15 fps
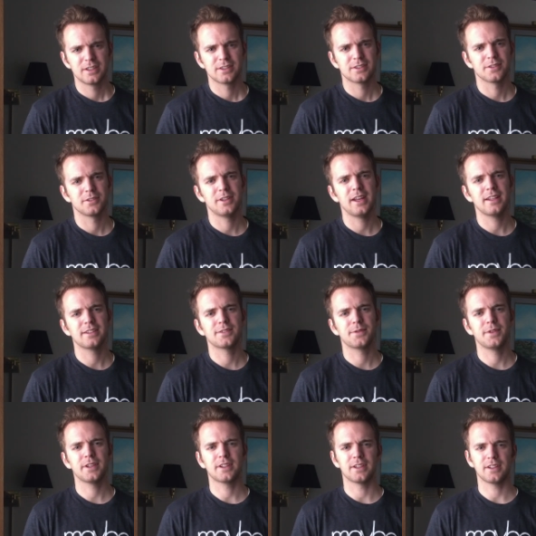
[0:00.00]
So let's
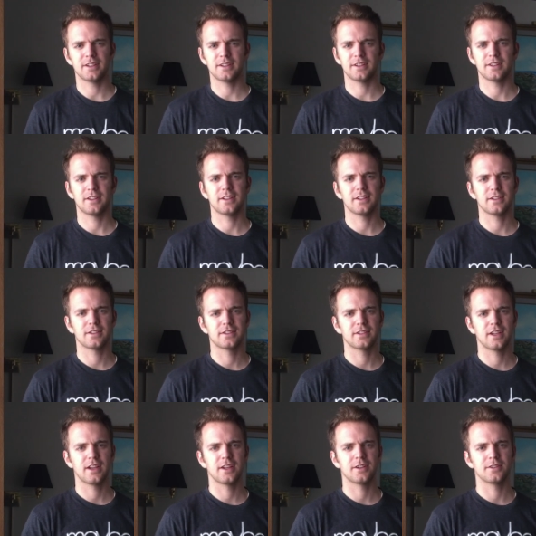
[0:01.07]
figure
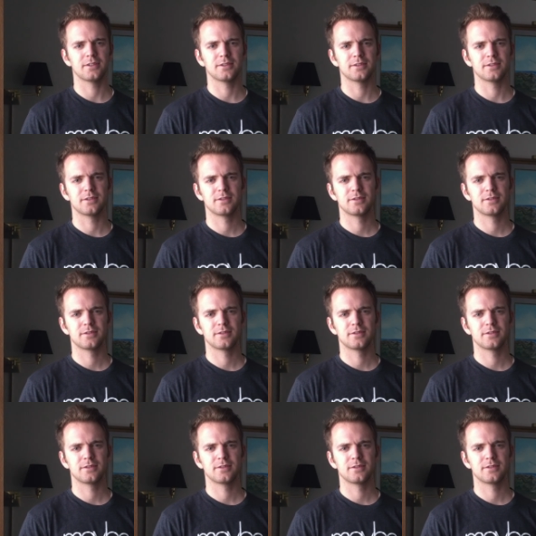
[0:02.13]
this out.